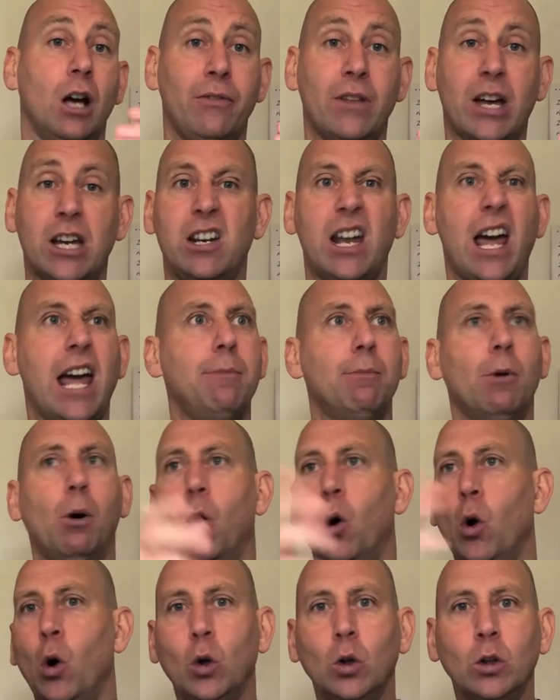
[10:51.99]
and they name
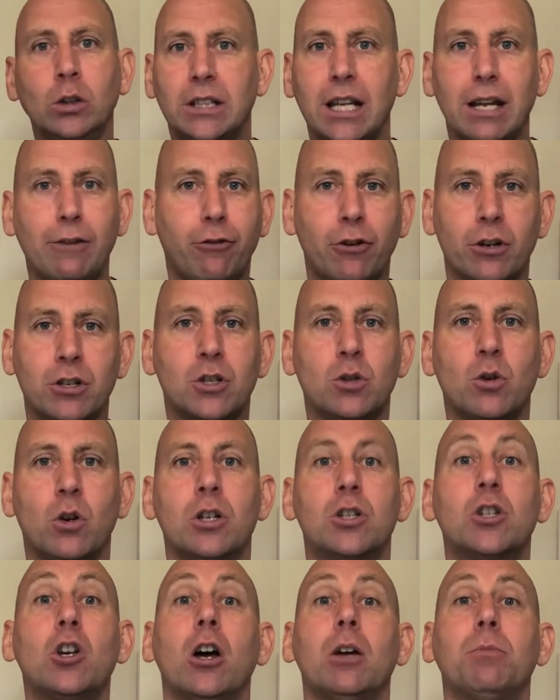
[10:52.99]
all different sort
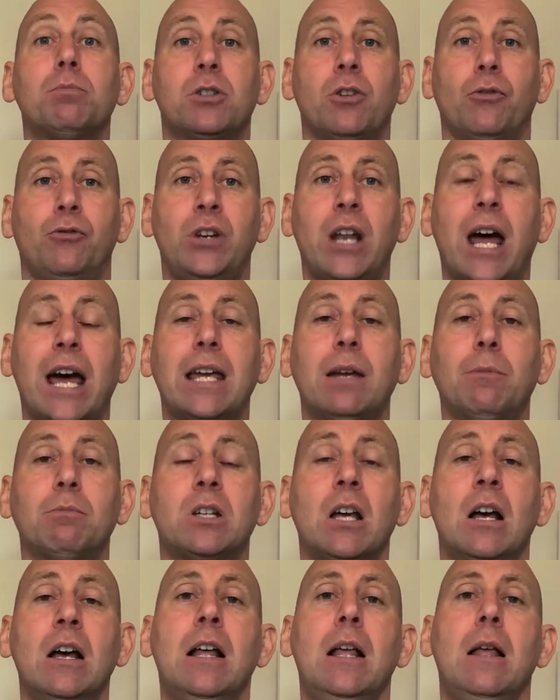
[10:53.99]
of types of
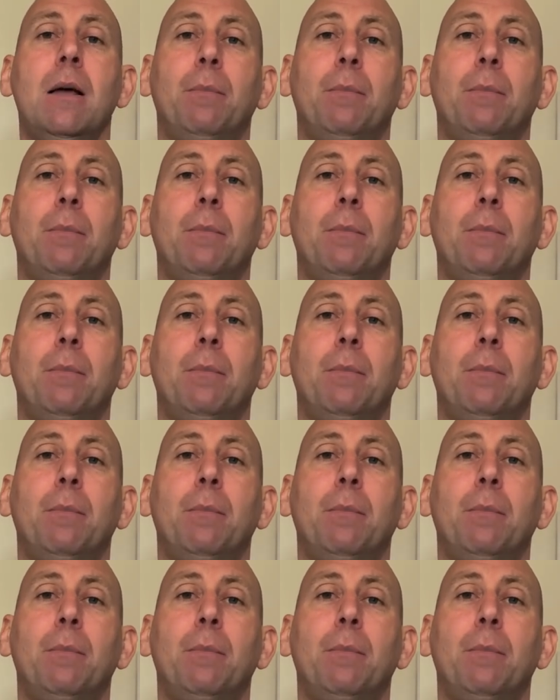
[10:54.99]
names.